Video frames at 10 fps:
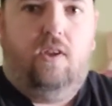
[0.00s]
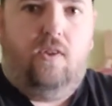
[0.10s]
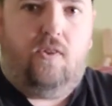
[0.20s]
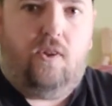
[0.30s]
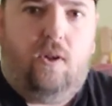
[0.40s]

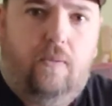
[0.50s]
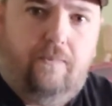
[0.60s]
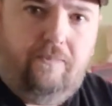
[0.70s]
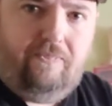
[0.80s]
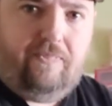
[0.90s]
So
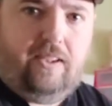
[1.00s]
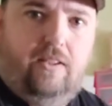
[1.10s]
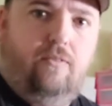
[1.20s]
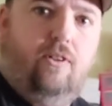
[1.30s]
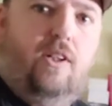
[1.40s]

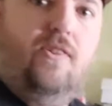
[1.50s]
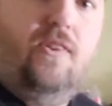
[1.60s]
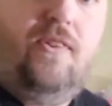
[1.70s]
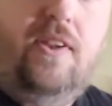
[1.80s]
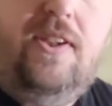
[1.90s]
for
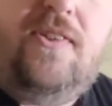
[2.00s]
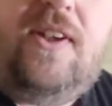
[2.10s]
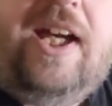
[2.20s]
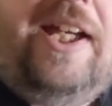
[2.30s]
instance, on this guy